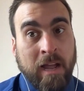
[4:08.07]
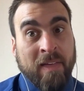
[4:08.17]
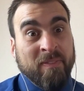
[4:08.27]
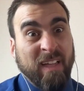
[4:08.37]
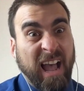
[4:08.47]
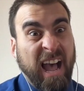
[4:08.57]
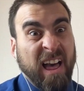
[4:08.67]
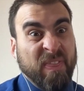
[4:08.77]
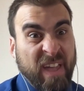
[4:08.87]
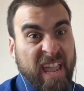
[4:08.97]
And are
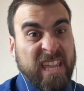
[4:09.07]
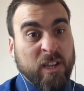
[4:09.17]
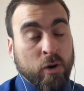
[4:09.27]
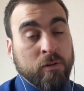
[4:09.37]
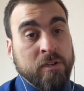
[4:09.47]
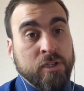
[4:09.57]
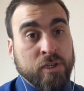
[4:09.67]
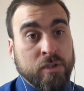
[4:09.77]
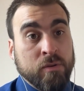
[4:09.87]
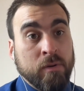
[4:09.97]
they going
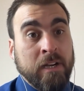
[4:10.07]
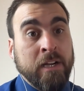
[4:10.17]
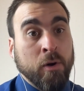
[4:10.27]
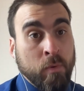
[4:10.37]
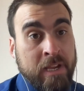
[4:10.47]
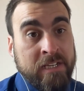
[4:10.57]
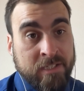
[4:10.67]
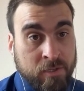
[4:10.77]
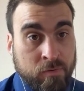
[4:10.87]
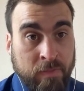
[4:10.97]
to agree
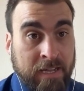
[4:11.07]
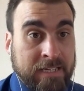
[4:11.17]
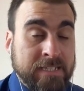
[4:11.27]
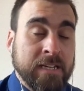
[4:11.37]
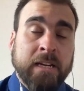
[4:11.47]
to that?